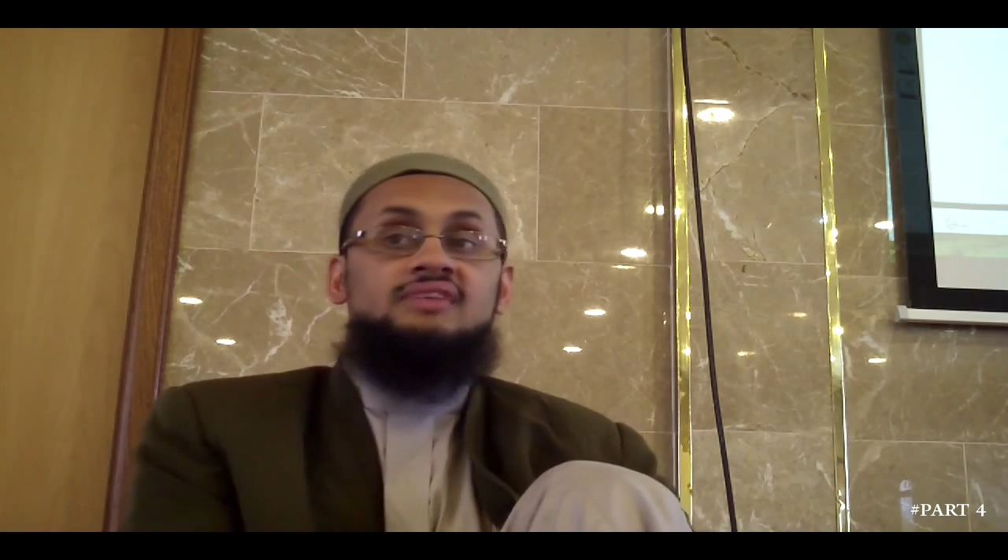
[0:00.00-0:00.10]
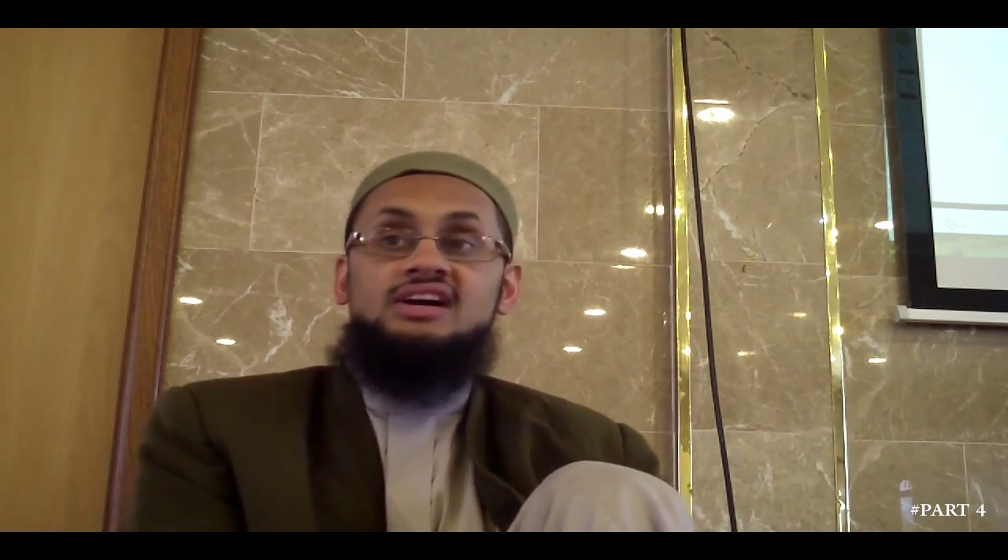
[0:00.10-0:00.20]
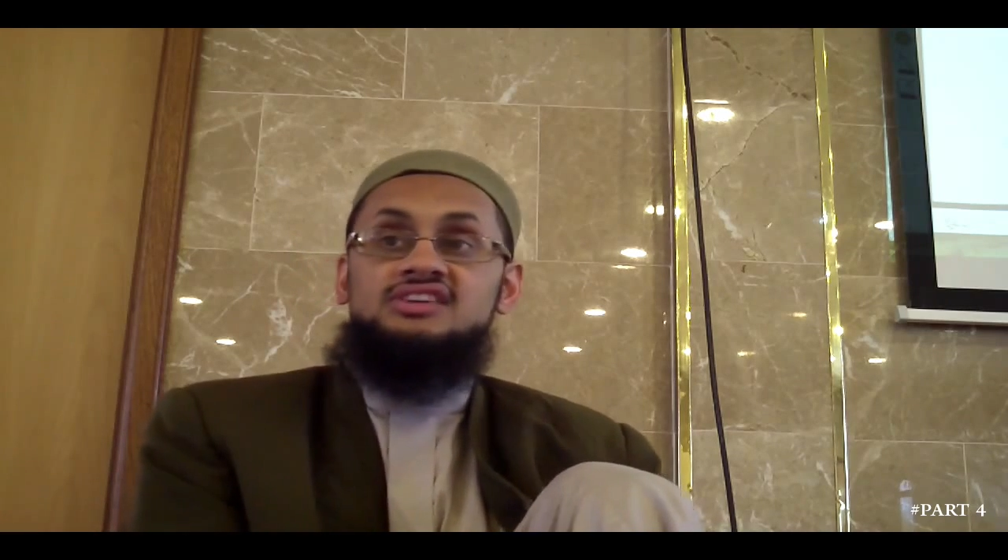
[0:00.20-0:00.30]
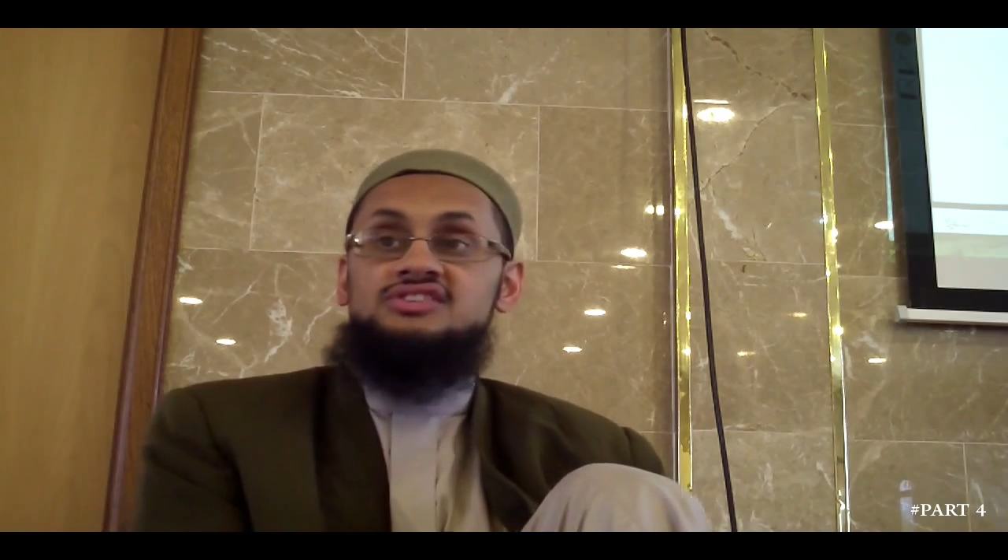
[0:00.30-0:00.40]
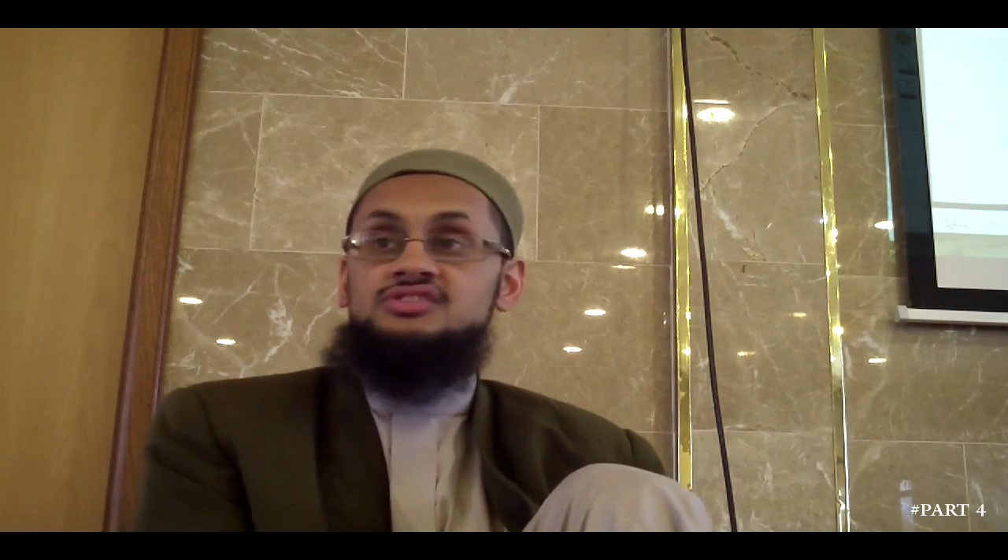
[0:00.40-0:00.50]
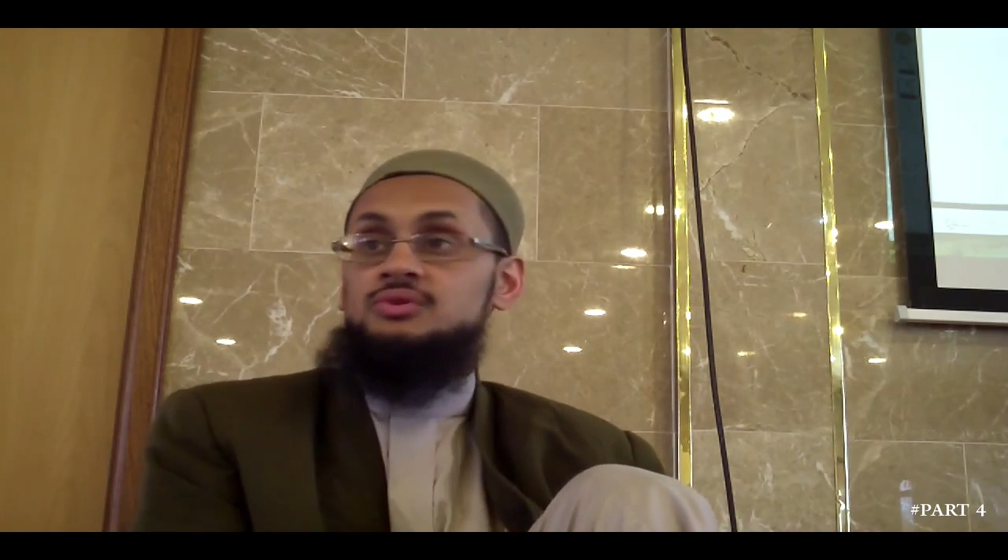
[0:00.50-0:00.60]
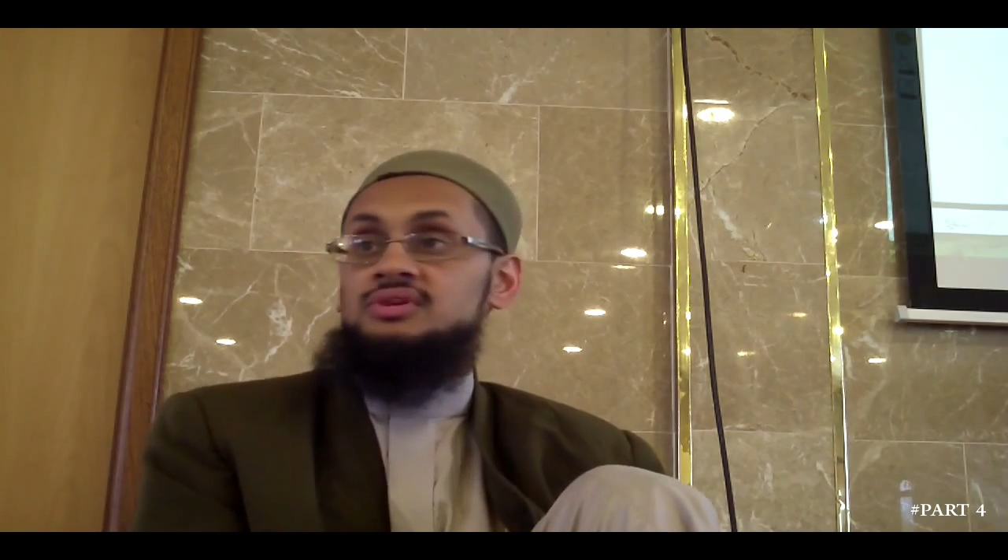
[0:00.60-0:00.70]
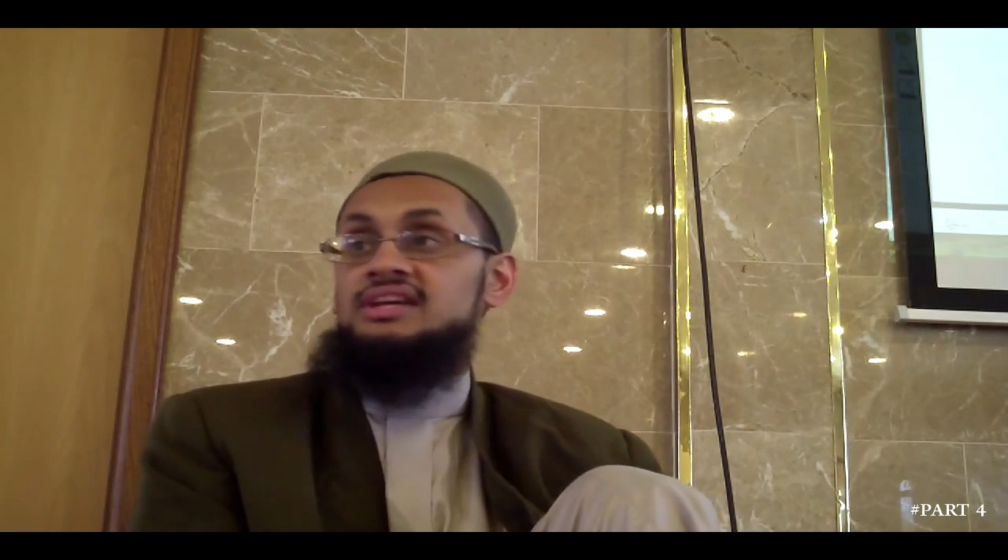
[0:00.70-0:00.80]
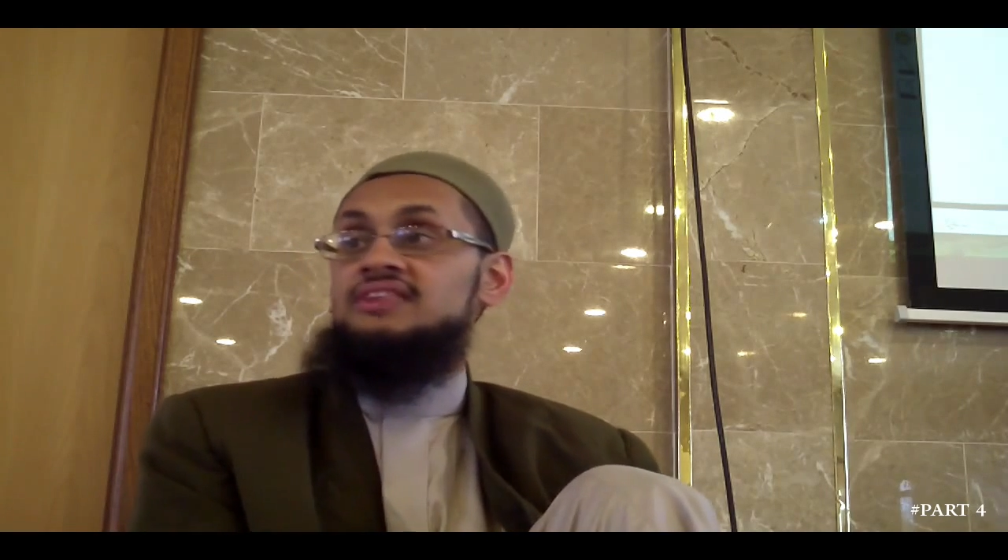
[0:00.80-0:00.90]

action that's called